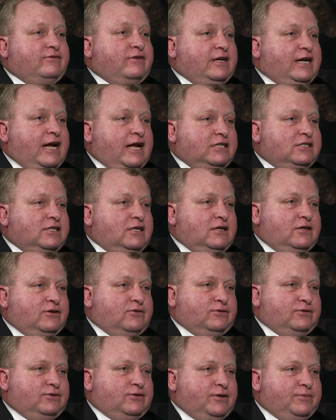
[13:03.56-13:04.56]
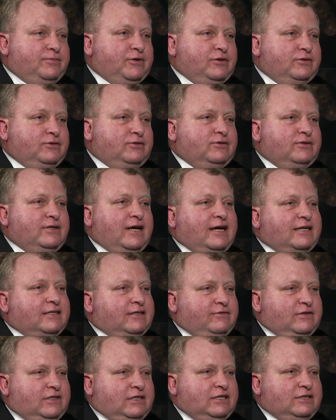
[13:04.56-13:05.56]
financially contribute to the
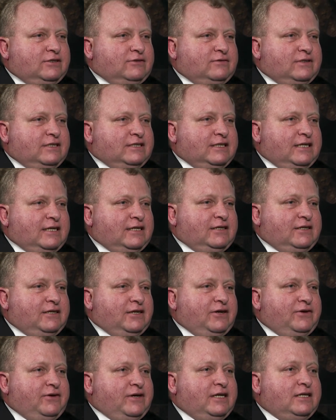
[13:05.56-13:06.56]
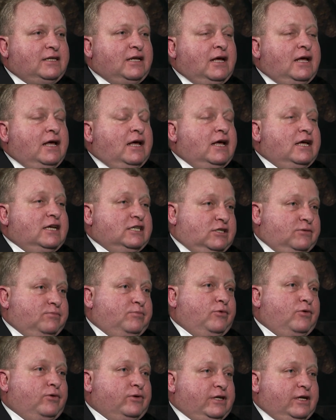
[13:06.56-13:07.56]
activities of the Secretariat,
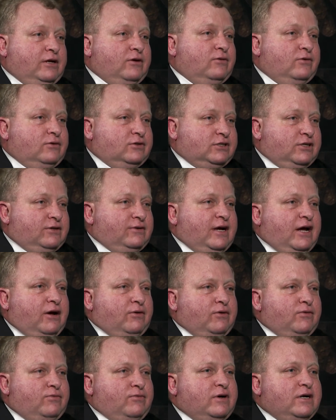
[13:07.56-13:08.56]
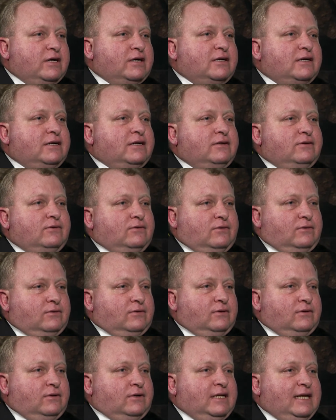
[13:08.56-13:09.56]
supporting also our work
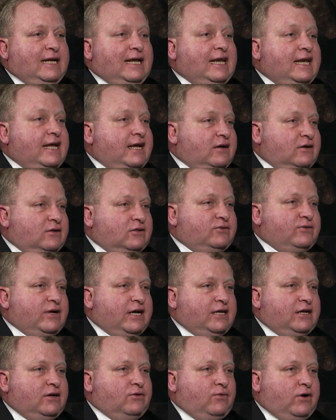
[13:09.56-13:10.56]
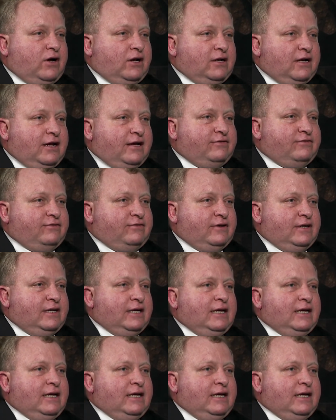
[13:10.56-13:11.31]
on illegal trade in wildlife.